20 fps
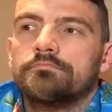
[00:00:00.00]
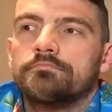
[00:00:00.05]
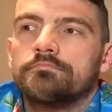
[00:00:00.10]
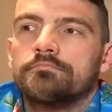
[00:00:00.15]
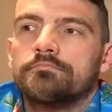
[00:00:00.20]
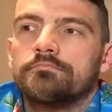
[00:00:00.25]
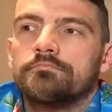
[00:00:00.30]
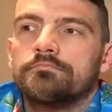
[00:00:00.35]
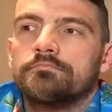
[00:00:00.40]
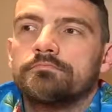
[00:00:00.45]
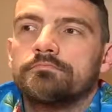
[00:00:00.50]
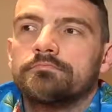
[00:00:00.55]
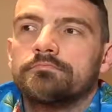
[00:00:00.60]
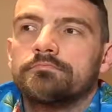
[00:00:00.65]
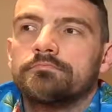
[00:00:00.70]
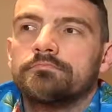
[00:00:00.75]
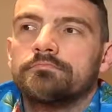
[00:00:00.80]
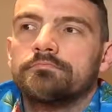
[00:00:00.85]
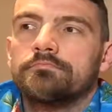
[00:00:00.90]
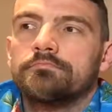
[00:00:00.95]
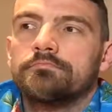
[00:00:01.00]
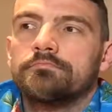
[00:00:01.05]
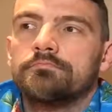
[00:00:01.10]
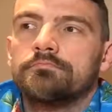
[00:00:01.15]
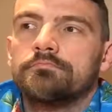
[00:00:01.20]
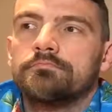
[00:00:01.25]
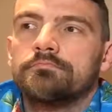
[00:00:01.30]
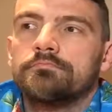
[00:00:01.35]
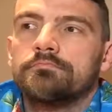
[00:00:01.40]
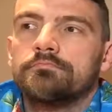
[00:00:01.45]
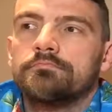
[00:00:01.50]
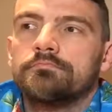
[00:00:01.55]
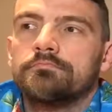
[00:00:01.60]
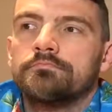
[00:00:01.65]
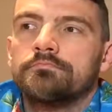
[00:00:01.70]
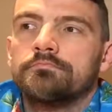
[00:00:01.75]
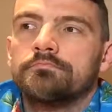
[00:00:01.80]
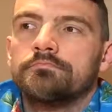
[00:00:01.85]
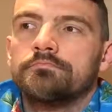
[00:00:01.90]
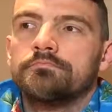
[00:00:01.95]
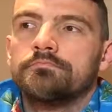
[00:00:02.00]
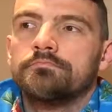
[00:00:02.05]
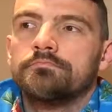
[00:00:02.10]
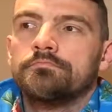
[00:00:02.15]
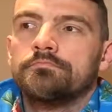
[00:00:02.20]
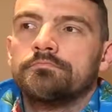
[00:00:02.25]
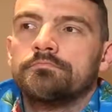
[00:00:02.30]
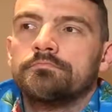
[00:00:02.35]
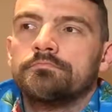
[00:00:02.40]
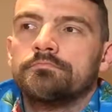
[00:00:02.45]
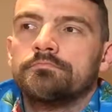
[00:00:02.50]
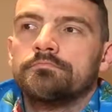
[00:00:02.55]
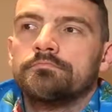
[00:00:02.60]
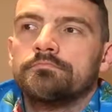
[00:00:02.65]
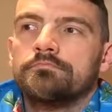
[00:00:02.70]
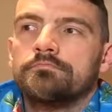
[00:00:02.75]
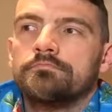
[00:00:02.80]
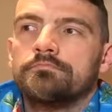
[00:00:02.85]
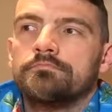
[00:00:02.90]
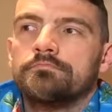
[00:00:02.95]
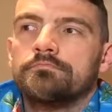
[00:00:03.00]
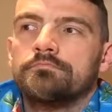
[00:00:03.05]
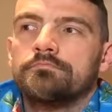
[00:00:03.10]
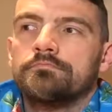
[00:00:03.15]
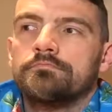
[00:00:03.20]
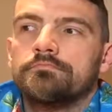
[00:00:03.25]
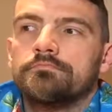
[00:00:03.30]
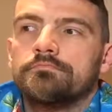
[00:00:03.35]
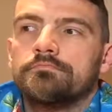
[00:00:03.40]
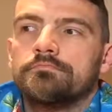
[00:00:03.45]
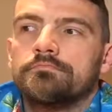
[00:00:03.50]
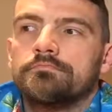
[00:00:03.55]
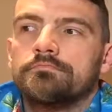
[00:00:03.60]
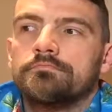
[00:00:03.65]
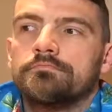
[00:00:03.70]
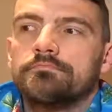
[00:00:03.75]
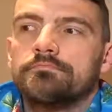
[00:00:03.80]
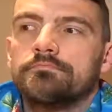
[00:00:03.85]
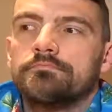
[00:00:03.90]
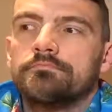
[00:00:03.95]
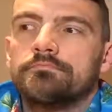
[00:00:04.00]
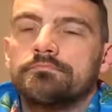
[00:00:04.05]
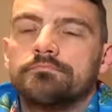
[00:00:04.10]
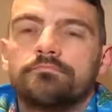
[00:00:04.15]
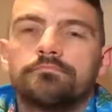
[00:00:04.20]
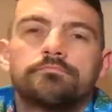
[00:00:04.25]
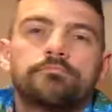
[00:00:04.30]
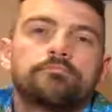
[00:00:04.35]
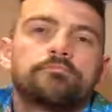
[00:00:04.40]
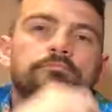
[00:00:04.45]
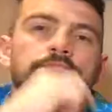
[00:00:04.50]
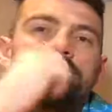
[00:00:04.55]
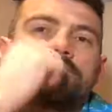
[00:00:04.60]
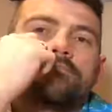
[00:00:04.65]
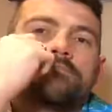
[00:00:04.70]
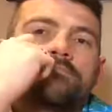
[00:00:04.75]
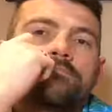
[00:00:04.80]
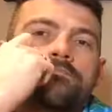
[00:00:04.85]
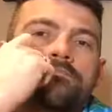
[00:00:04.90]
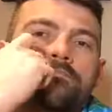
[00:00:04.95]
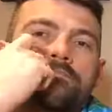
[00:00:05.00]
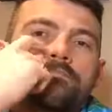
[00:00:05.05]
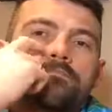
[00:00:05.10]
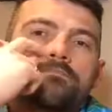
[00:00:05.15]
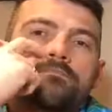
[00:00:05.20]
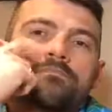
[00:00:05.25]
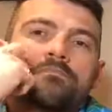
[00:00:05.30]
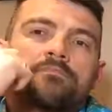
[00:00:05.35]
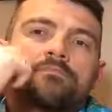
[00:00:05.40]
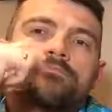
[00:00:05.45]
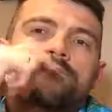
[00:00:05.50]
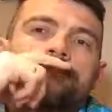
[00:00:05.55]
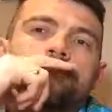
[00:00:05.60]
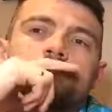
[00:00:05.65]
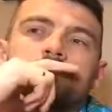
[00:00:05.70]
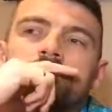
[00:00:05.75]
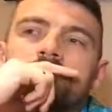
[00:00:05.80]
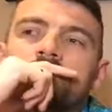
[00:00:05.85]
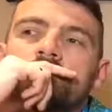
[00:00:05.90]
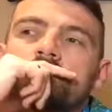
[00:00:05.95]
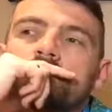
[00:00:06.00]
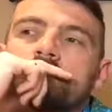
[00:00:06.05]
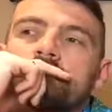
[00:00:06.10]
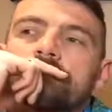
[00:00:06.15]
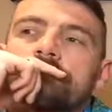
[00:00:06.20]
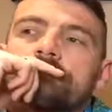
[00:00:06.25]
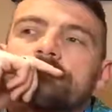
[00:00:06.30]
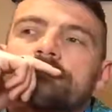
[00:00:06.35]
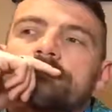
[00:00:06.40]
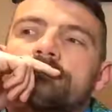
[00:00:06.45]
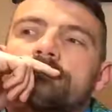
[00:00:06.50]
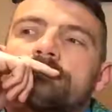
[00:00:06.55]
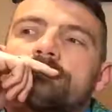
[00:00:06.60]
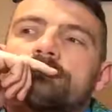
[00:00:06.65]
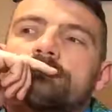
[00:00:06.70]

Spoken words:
The person shown says nothing.